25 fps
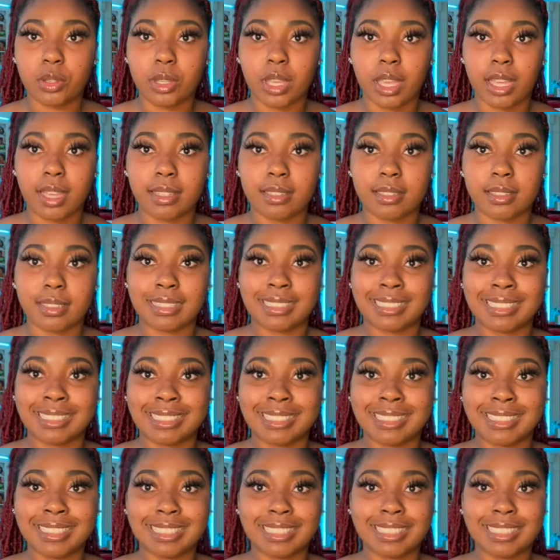guys.
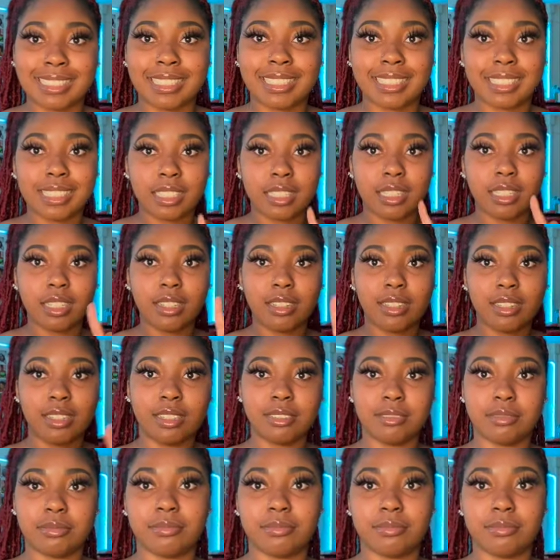Hold up